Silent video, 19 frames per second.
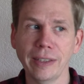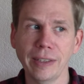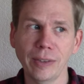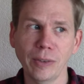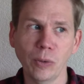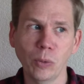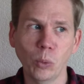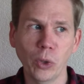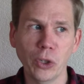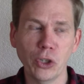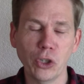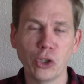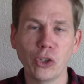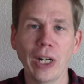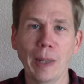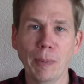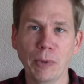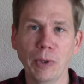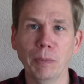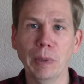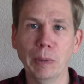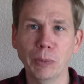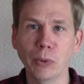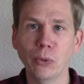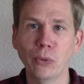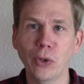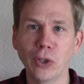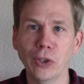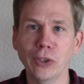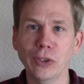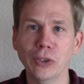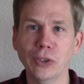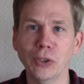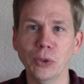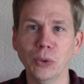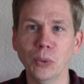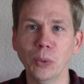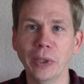One trap that people fall
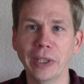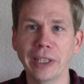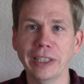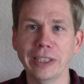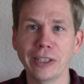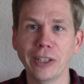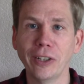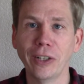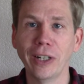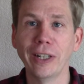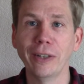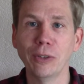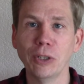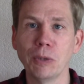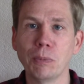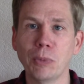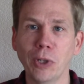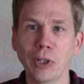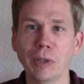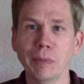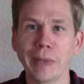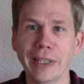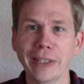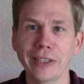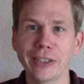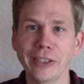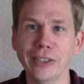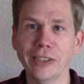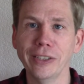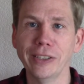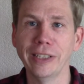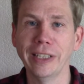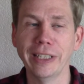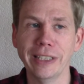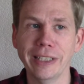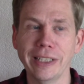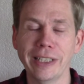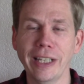into when they start out as product managers
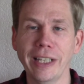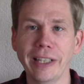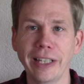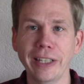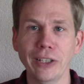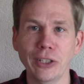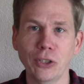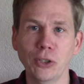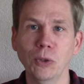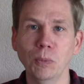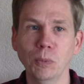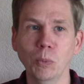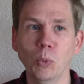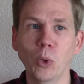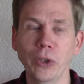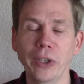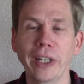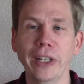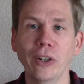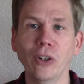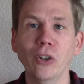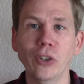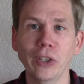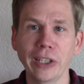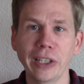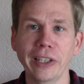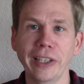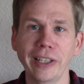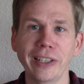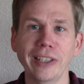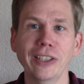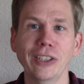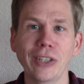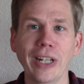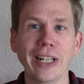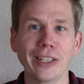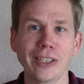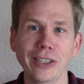is they assume what they already think
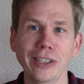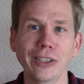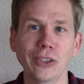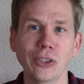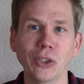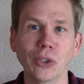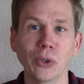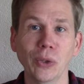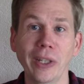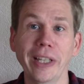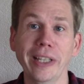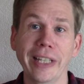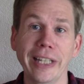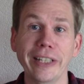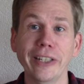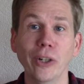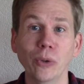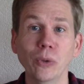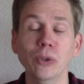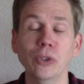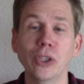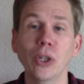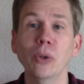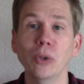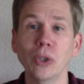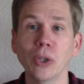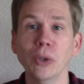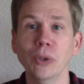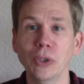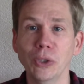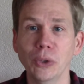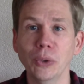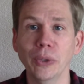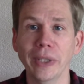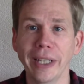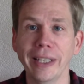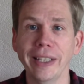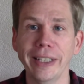is actually true, and then they don't go and
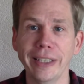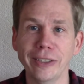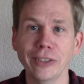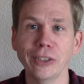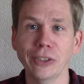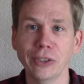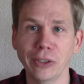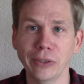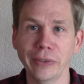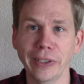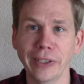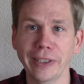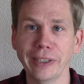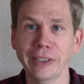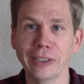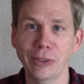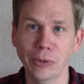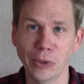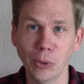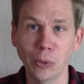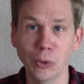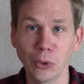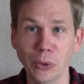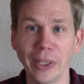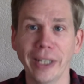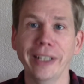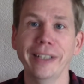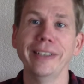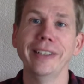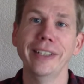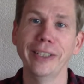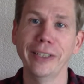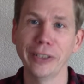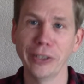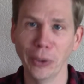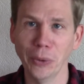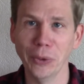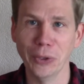do that later surveying. So don't do that.
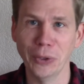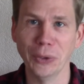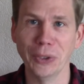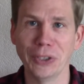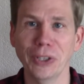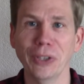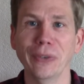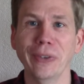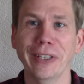Go and do a survey.